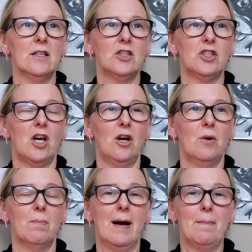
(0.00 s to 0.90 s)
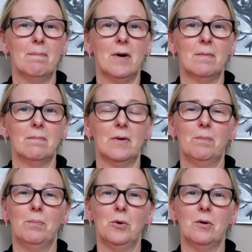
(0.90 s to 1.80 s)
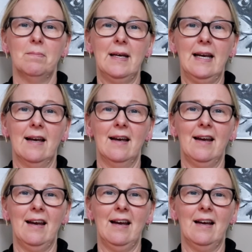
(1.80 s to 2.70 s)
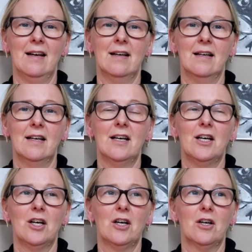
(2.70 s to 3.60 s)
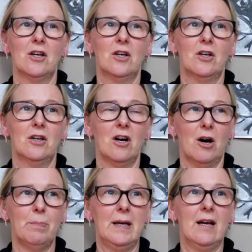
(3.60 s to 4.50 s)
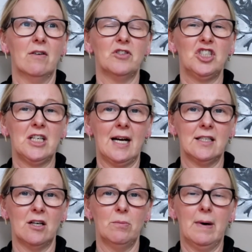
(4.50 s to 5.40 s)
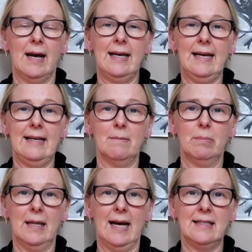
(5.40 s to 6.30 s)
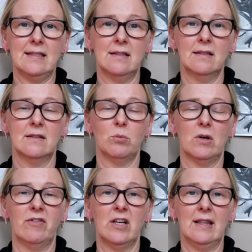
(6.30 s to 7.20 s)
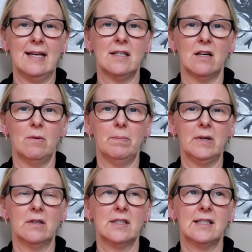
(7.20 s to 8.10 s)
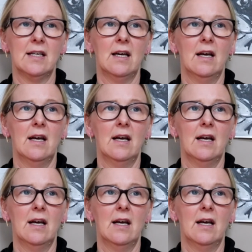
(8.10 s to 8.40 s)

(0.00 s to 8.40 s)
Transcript: So my mum bought me a copy of Shadow by Enid Blyton. It's one of her lesser known books,